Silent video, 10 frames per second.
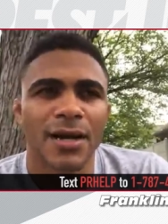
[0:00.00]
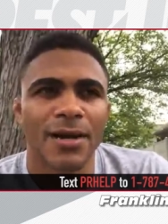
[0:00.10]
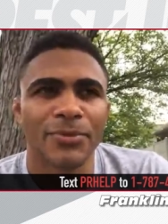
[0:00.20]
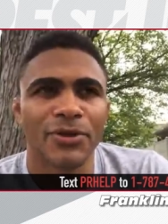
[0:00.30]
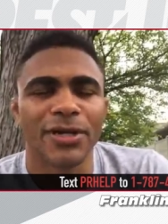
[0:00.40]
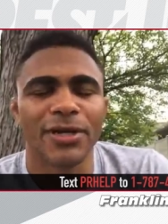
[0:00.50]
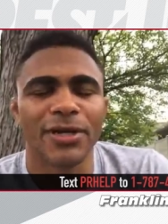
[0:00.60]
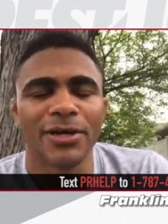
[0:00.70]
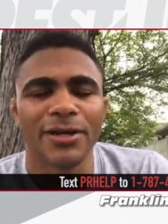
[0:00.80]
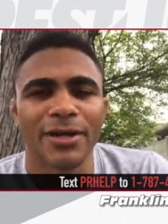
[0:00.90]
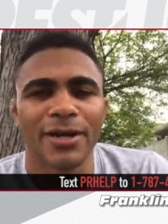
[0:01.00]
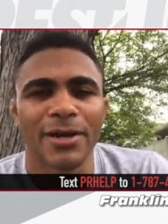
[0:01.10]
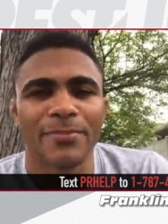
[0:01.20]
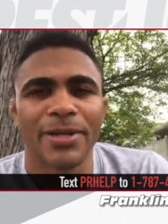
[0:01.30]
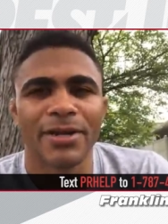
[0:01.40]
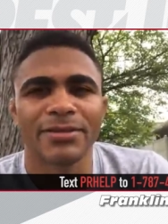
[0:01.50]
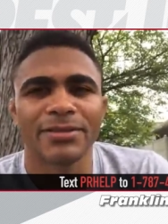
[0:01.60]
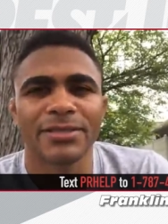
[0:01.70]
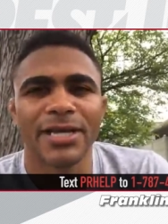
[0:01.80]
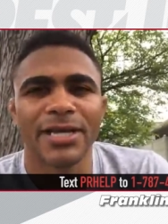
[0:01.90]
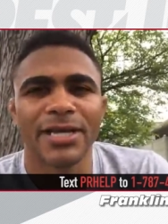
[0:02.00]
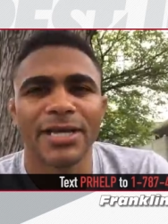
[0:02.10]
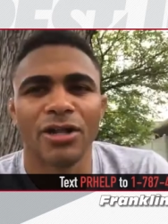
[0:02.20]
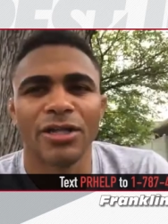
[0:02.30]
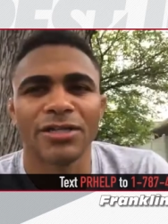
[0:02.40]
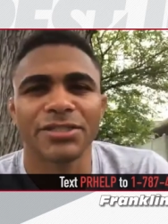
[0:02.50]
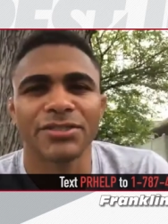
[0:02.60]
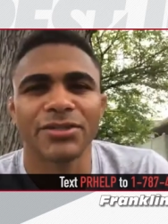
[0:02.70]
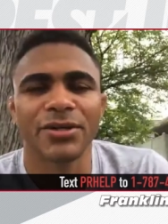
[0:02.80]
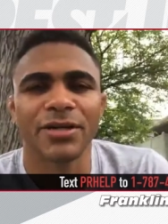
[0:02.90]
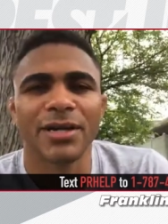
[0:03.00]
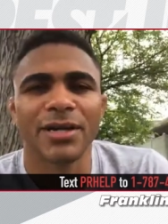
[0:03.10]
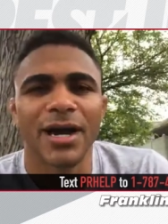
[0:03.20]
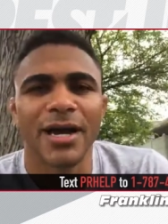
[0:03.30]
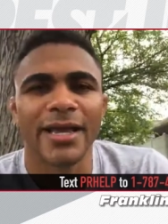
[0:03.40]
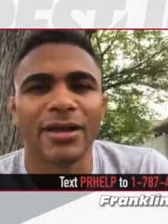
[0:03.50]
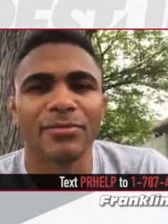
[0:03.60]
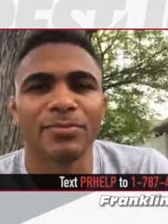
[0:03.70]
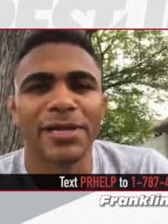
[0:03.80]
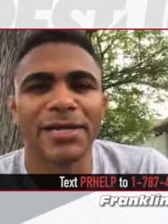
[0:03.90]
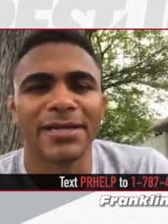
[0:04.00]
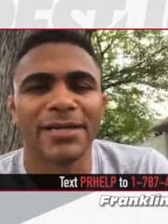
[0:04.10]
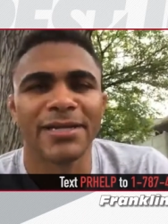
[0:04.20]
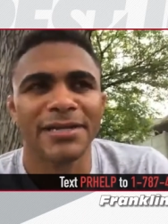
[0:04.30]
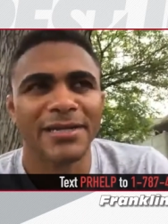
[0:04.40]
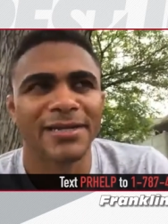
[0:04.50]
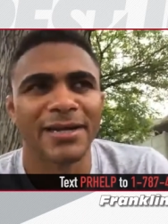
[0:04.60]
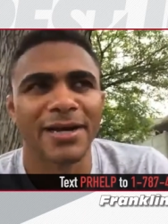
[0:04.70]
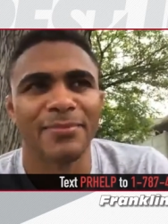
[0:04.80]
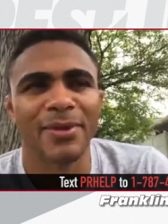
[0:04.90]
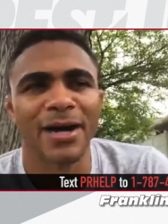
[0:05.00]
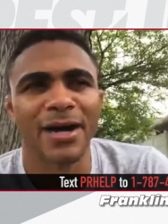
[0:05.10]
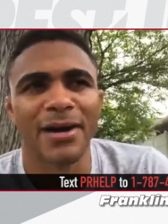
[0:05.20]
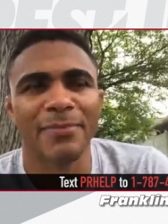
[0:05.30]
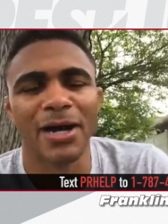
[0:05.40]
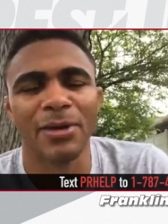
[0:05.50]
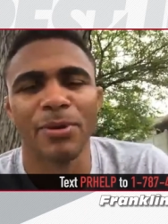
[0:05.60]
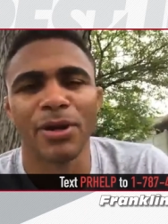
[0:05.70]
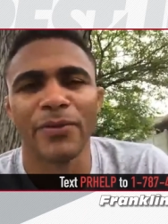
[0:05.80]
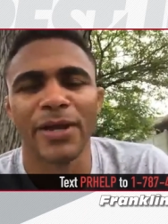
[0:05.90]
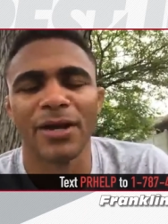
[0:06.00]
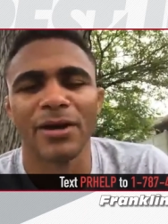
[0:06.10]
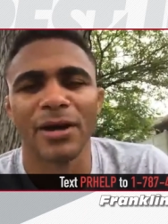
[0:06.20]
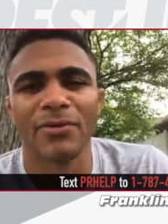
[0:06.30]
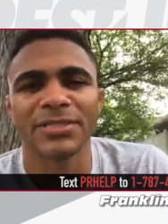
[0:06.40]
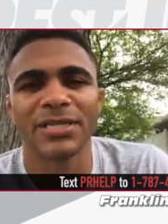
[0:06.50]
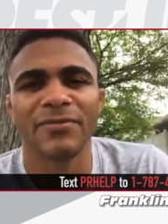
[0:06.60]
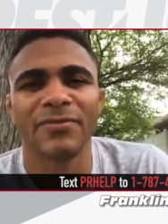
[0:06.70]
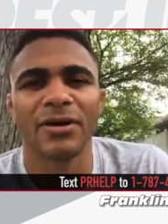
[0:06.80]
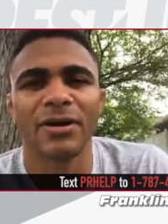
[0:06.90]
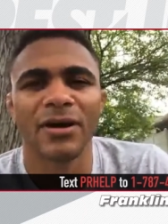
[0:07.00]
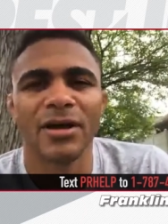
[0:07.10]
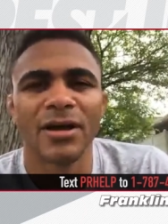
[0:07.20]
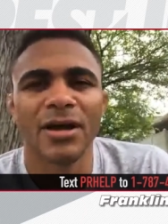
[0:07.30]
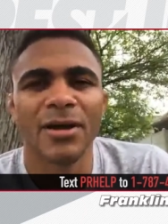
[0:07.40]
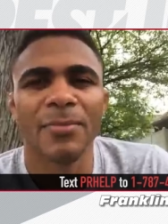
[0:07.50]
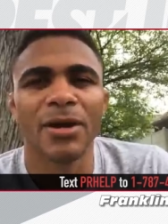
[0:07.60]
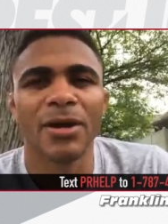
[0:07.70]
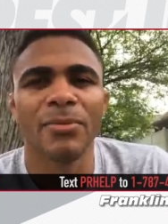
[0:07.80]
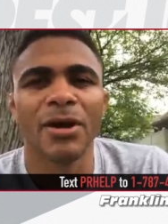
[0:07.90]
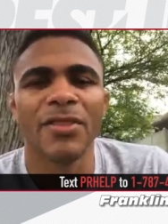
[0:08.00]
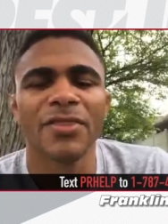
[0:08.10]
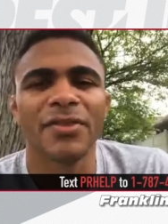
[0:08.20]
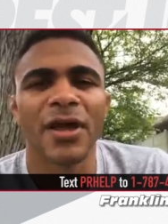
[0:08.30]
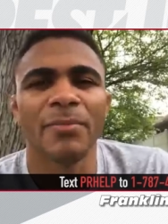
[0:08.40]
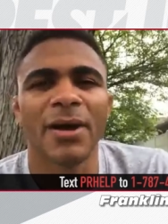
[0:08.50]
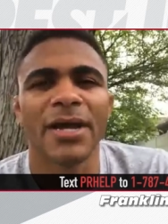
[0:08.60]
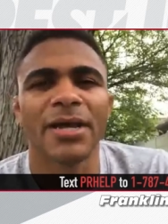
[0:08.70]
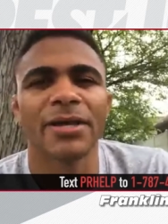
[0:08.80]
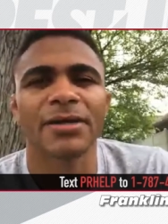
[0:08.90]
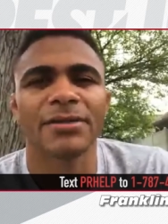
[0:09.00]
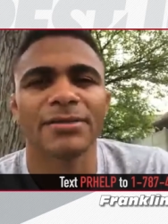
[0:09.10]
I'm doing good here. I'm here in State College, so I can't complain. I'm, out, I'm out of Puerto Rico. I was there for about a month. Now I'm back here.